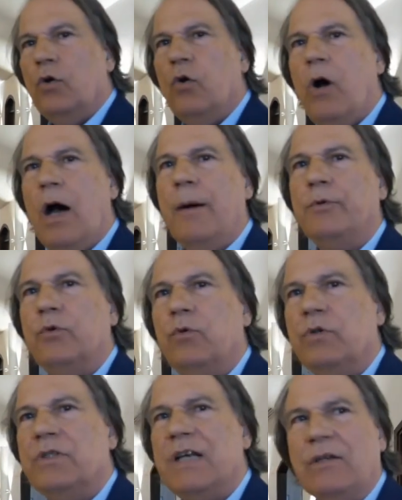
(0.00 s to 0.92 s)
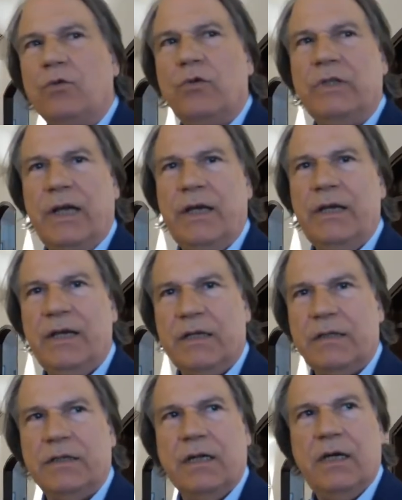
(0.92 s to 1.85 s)
up to Saturday,
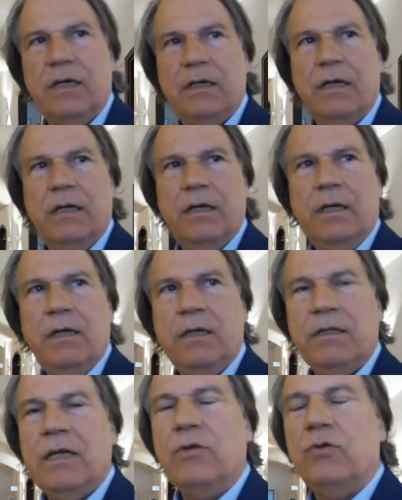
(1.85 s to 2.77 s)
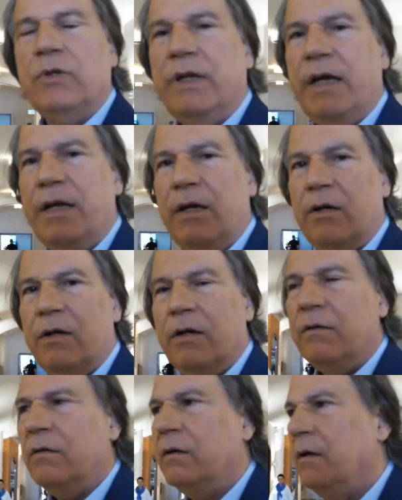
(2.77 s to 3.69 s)
next Saturday,
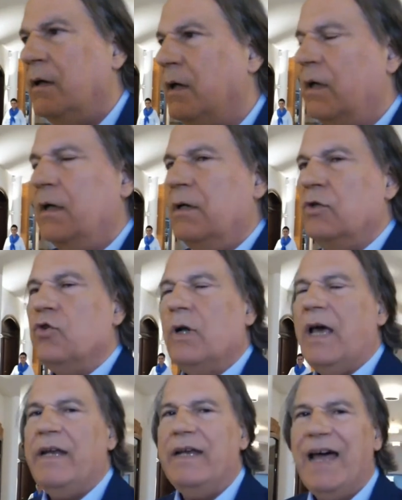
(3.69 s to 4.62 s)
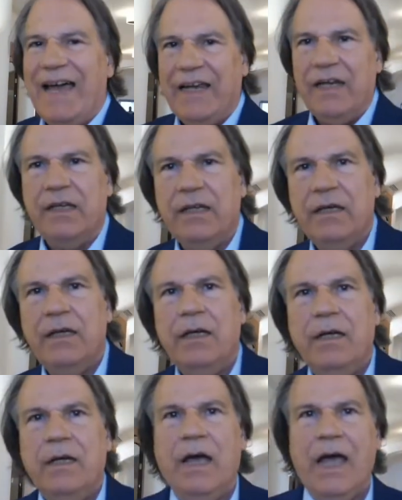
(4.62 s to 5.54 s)
July 9th,
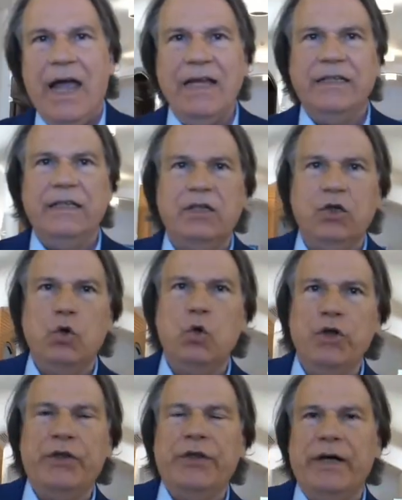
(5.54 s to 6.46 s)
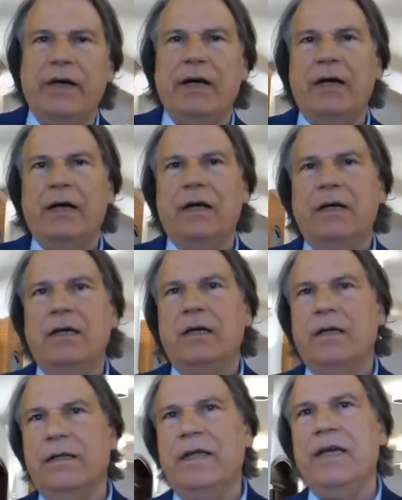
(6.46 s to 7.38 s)
ended with
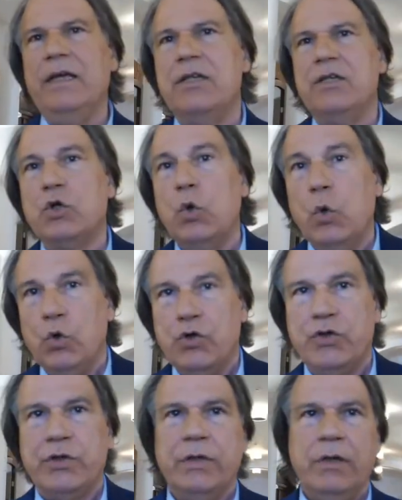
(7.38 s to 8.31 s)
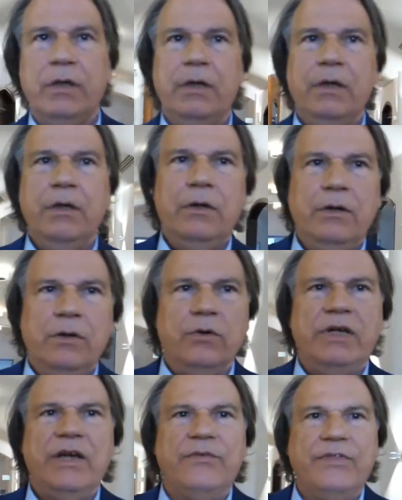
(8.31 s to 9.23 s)
the schools.
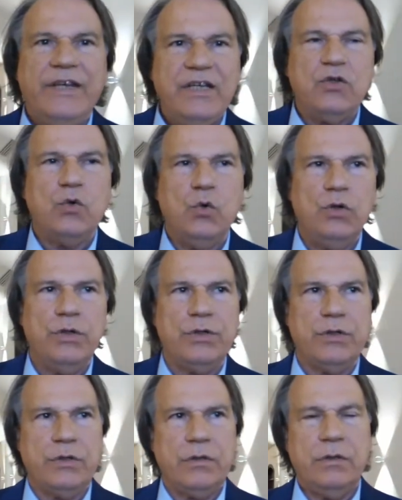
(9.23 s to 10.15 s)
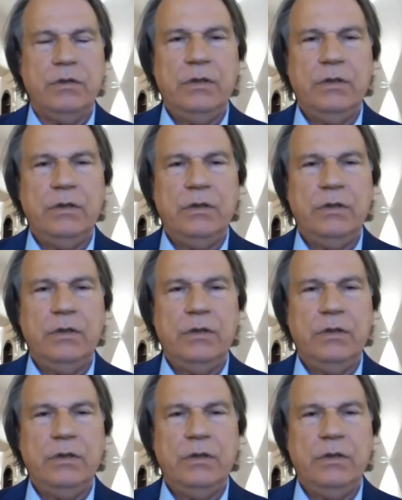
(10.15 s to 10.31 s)
We have three schools